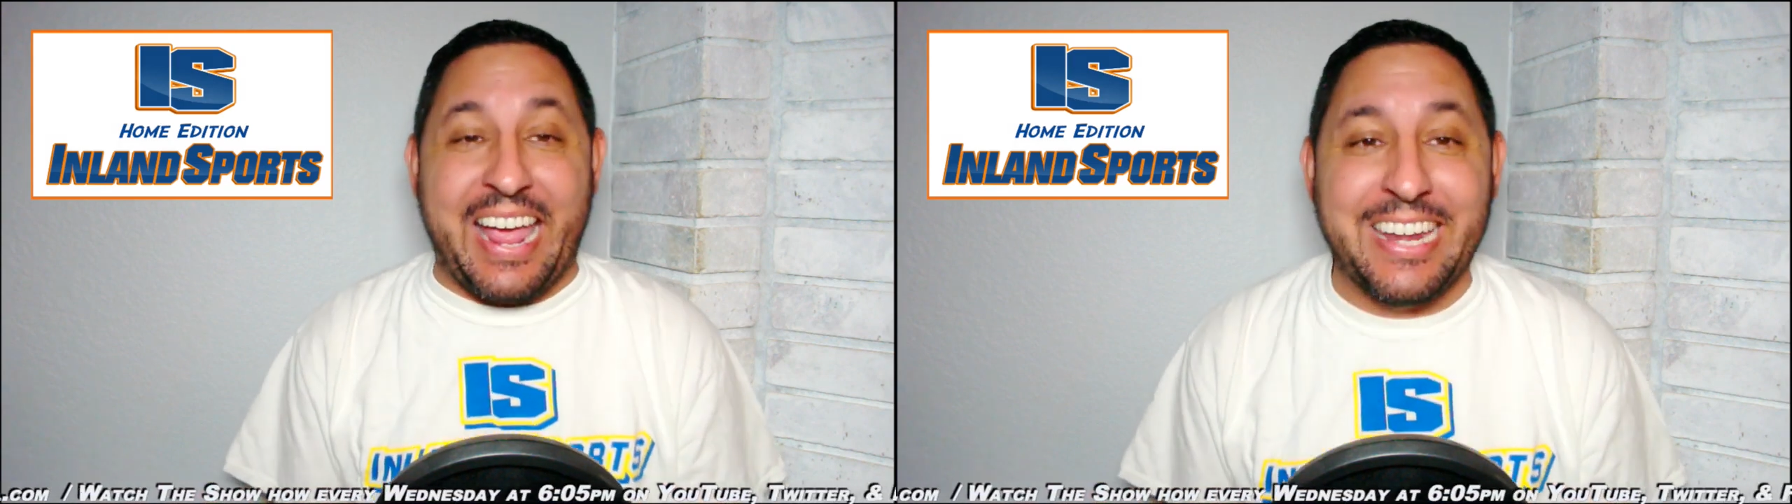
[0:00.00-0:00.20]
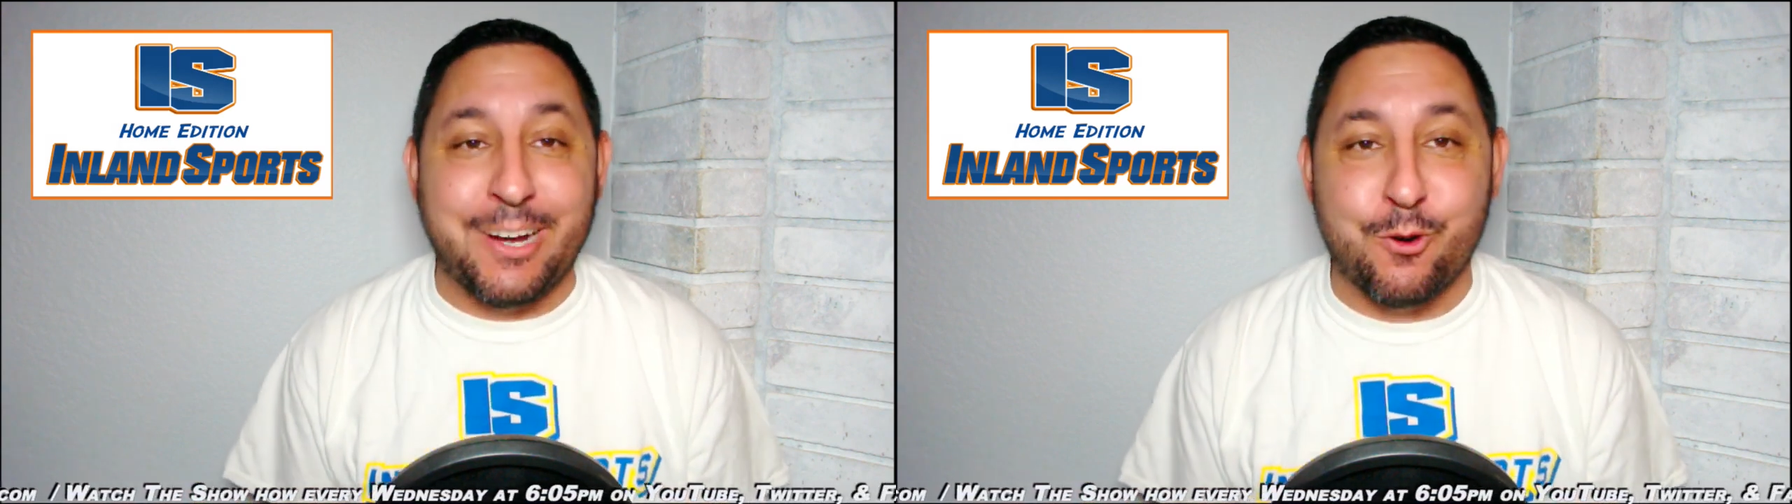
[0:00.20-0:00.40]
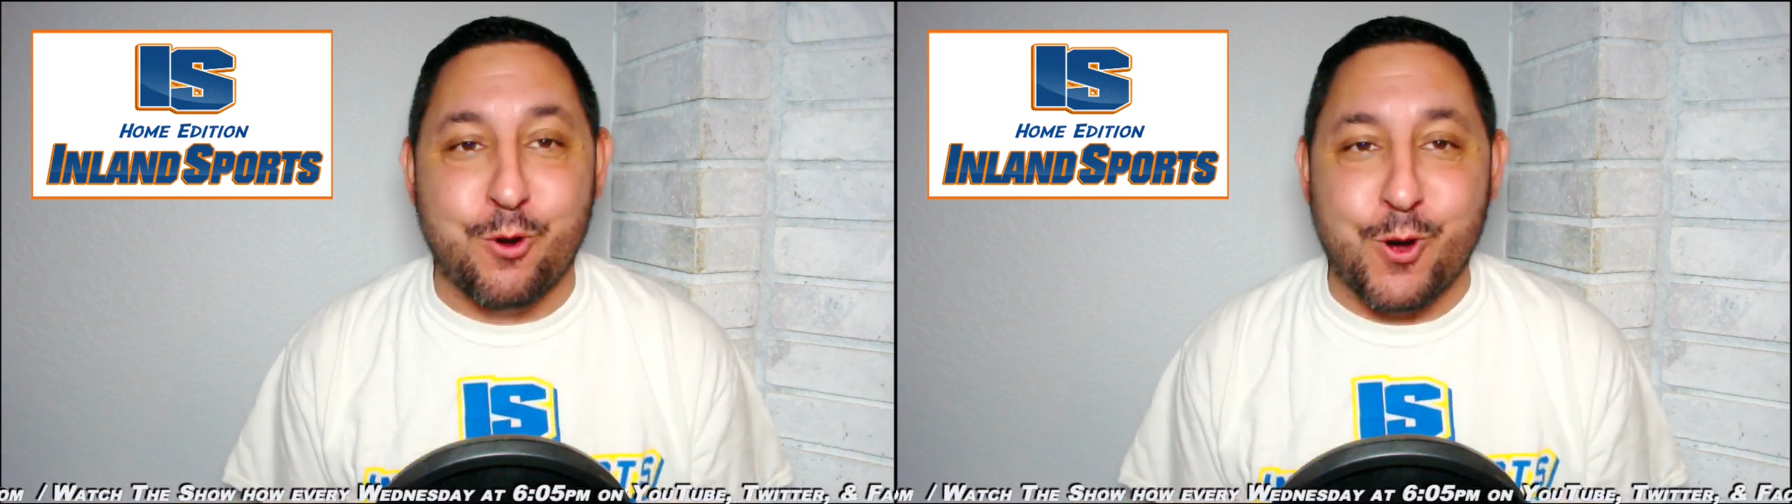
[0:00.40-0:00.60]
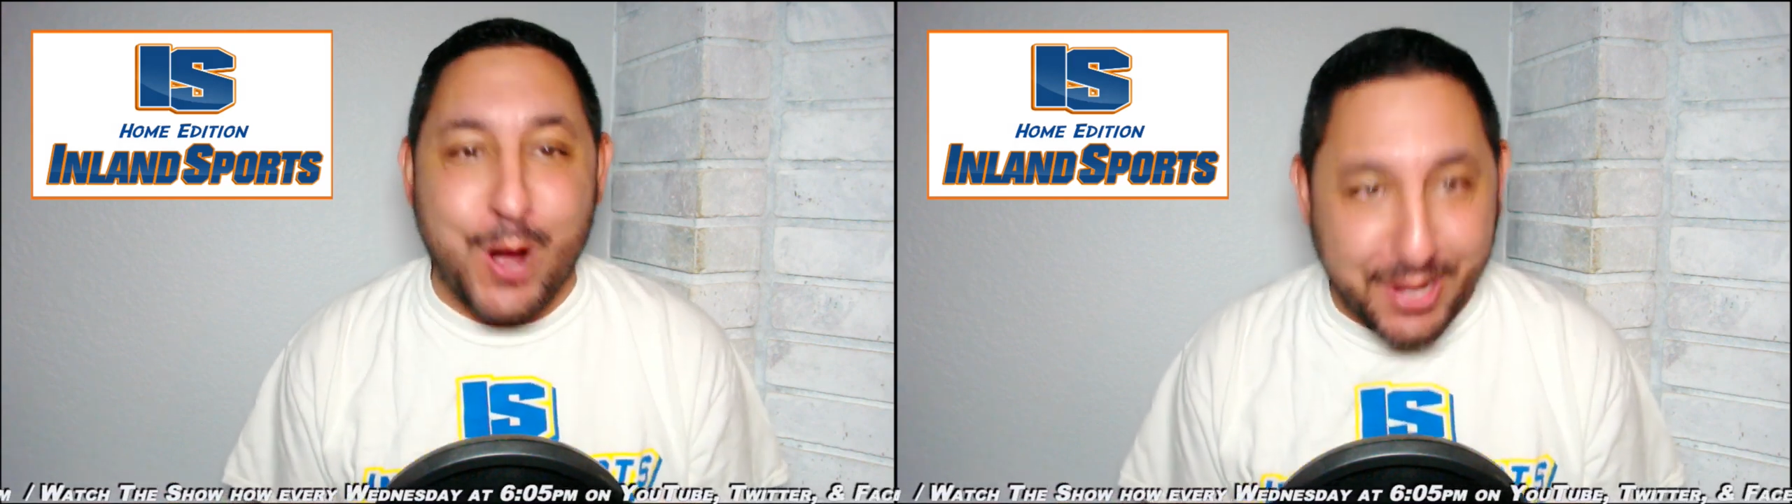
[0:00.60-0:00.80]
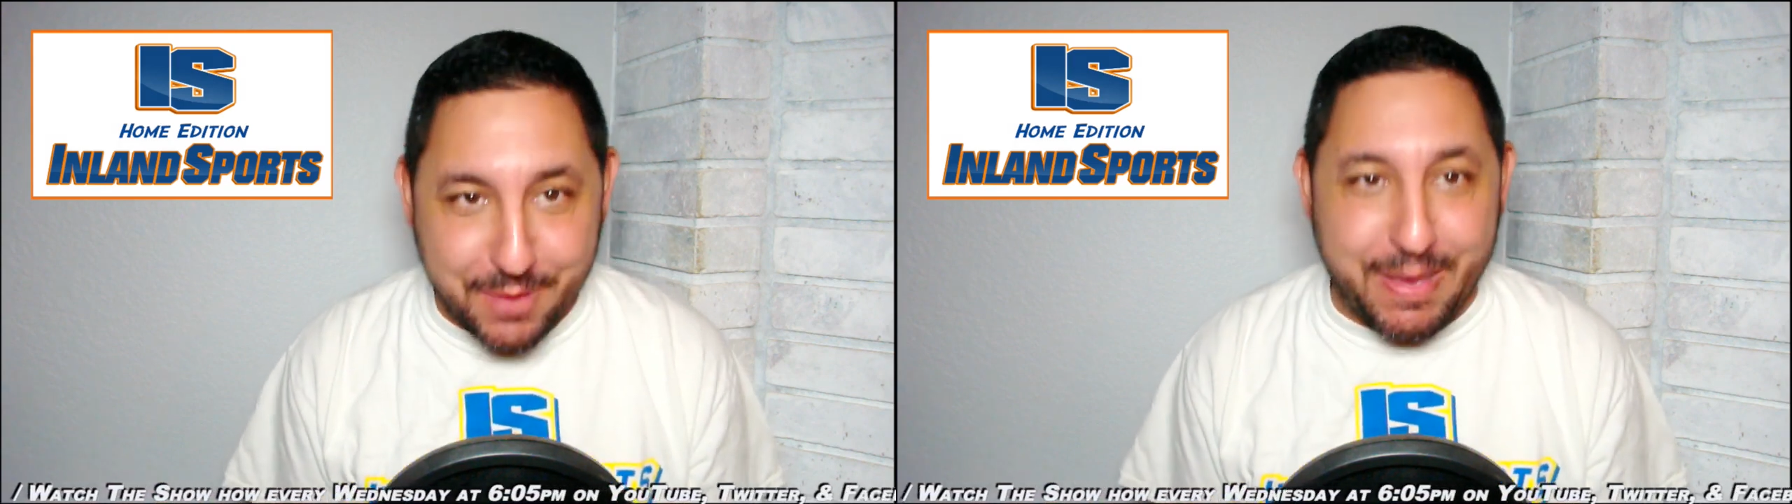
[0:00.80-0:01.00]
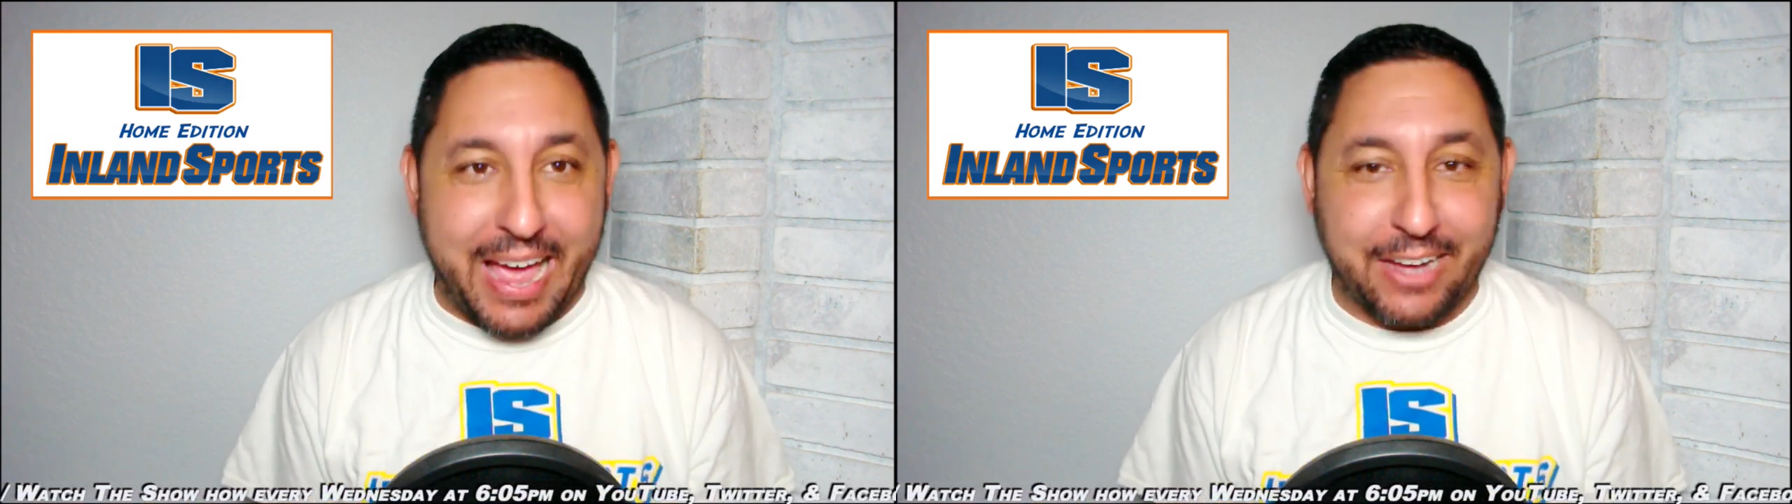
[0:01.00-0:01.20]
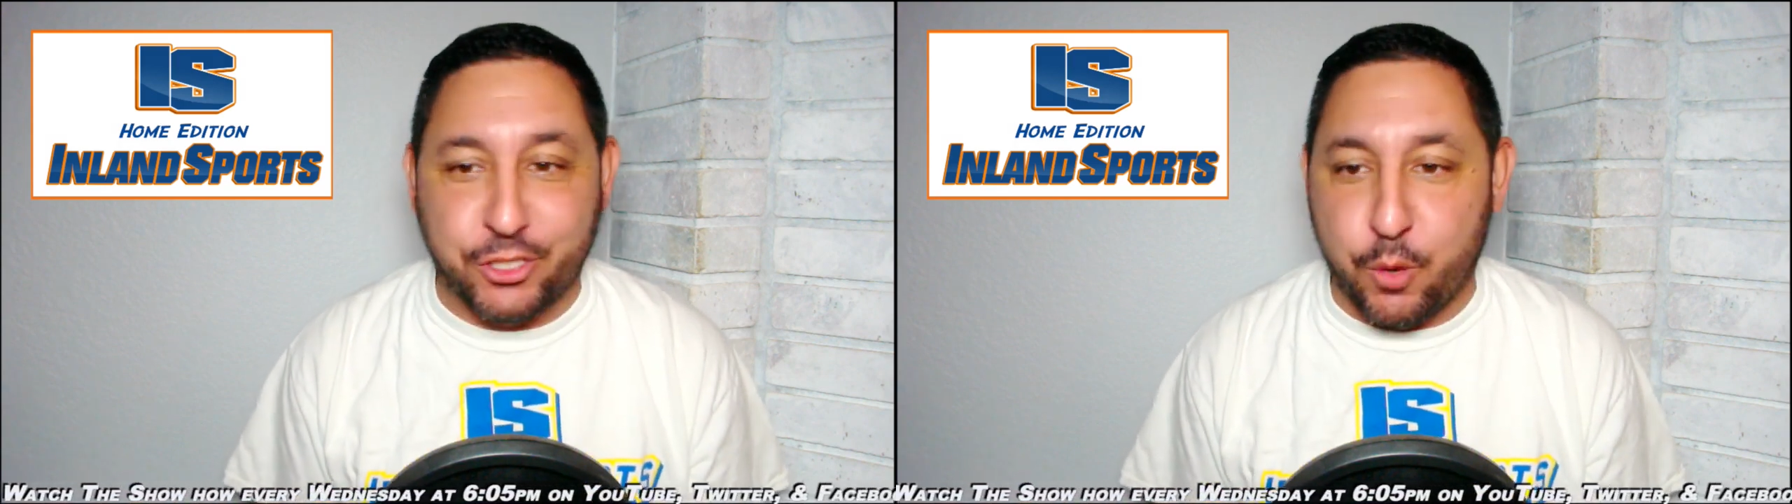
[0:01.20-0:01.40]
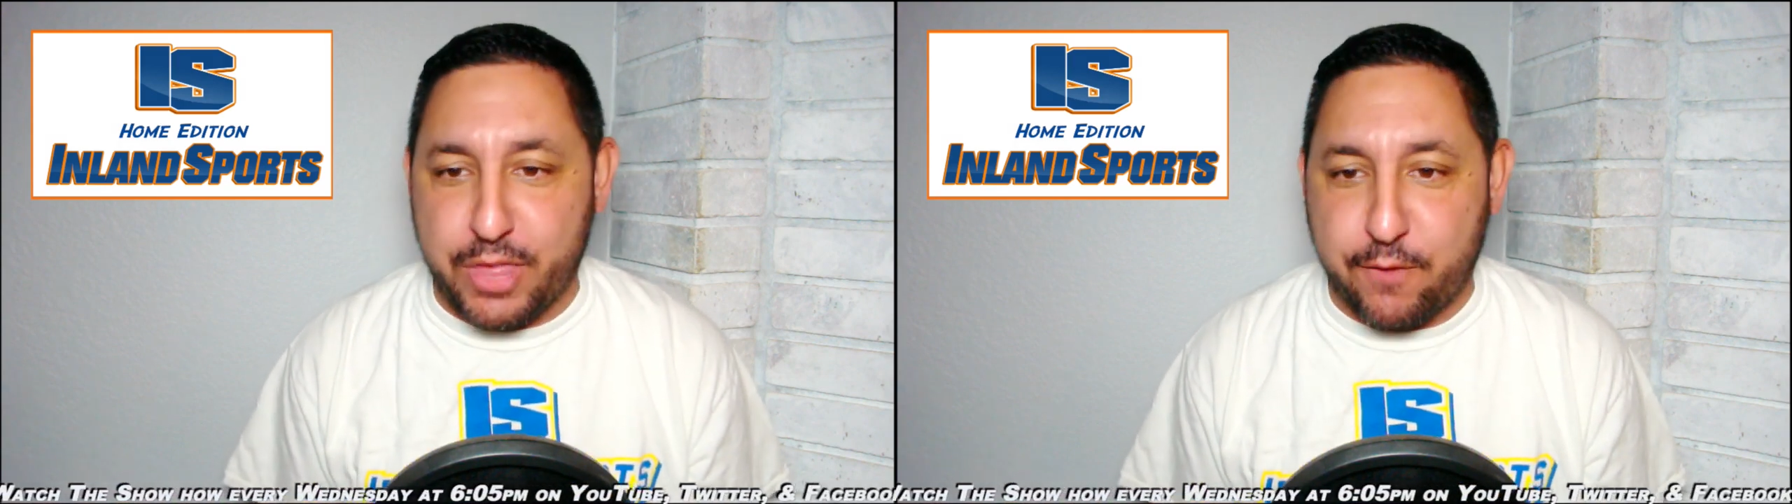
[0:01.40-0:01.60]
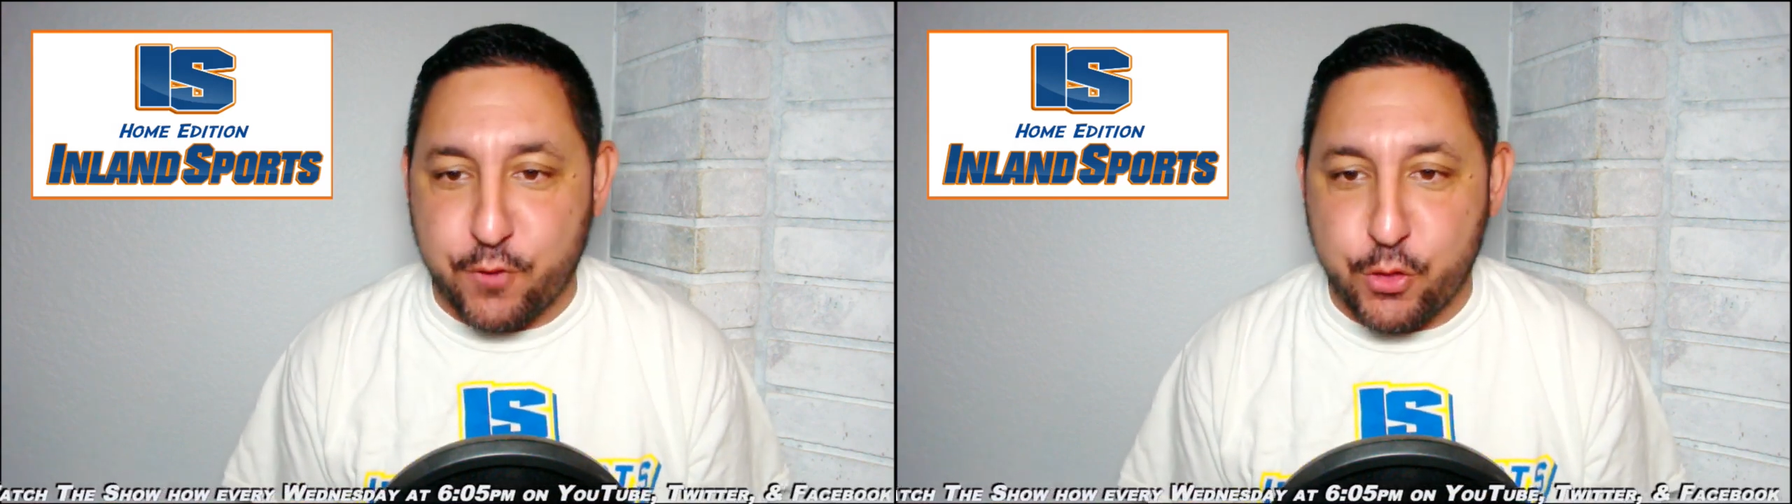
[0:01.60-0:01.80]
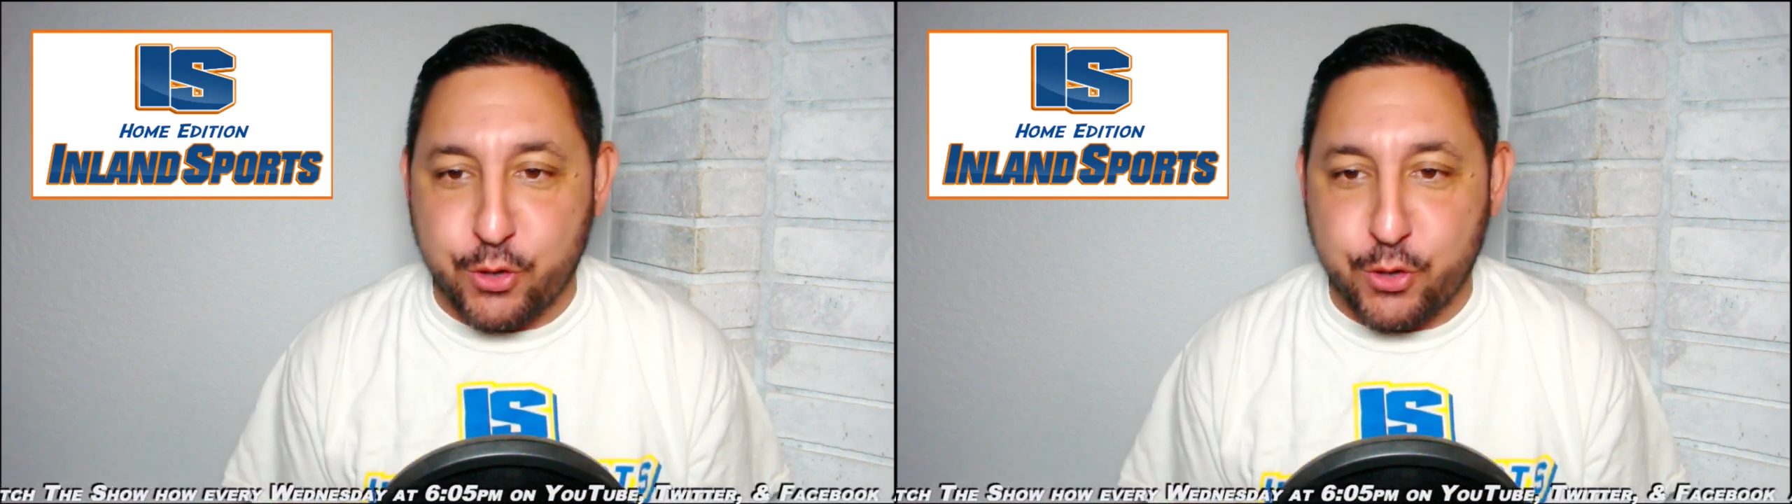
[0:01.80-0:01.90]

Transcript: and running backs. So without